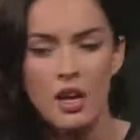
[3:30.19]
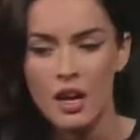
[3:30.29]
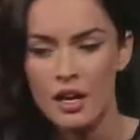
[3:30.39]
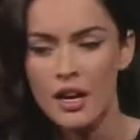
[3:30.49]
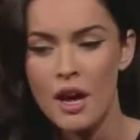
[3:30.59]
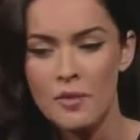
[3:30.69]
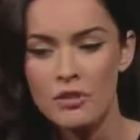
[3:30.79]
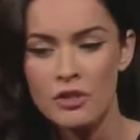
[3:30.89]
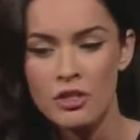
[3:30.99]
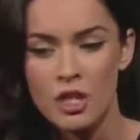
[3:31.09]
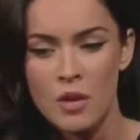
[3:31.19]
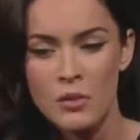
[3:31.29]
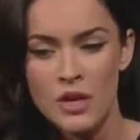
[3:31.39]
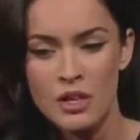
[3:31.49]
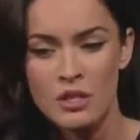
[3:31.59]
And my first job
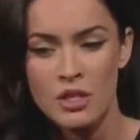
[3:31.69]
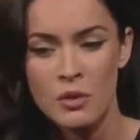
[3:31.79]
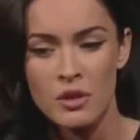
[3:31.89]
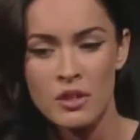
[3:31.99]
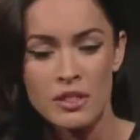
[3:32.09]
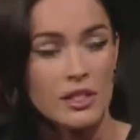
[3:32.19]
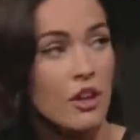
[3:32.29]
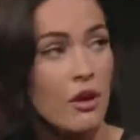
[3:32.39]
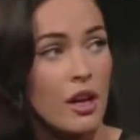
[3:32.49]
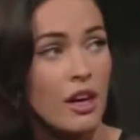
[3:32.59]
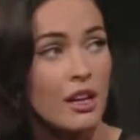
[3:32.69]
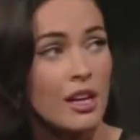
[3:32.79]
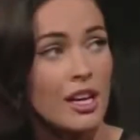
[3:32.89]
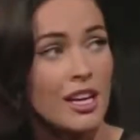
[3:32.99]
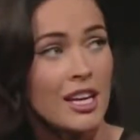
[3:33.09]
was actually with Lindsay Lohan
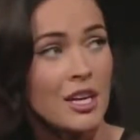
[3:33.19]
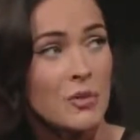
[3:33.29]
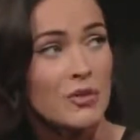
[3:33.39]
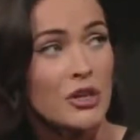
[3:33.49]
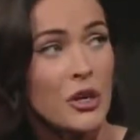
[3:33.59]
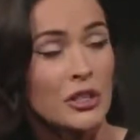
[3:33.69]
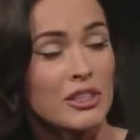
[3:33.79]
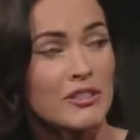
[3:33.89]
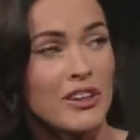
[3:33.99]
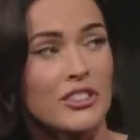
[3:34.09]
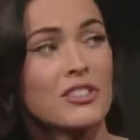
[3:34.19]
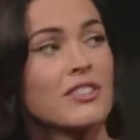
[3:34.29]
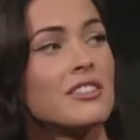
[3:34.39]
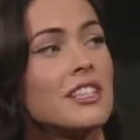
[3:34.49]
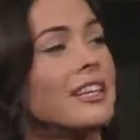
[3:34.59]
in a movie called
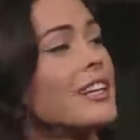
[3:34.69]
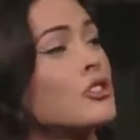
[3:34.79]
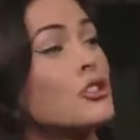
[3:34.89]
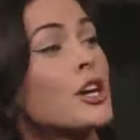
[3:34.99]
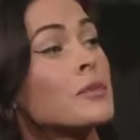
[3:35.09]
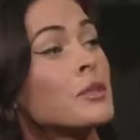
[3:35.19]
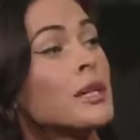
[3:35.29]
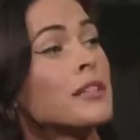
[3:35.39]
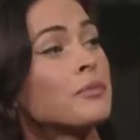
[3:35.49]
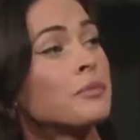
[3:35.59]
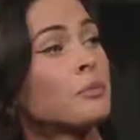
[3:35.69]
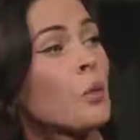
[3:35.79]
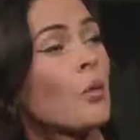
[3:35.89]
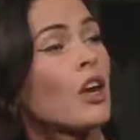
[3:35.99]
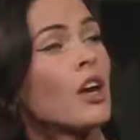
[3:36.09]
Confessions of a Teenage Drama Queen.
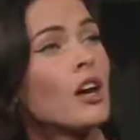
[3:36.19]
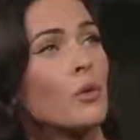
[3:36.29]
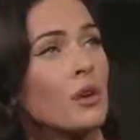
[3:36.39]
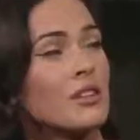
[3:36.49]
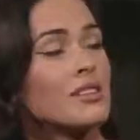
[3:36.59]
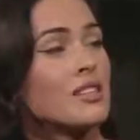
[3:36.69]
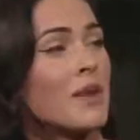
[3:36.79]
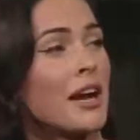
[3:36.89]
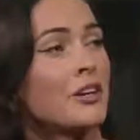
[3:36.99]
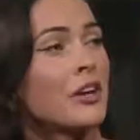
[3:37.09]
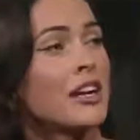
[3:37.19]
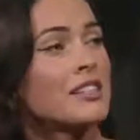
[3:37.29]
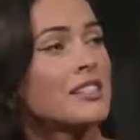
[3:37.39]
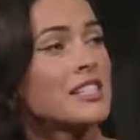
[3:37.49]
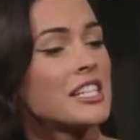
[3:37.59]
One of the cinematic
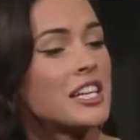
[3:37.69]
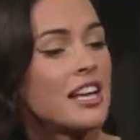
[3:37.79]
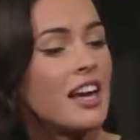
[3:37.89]
greats.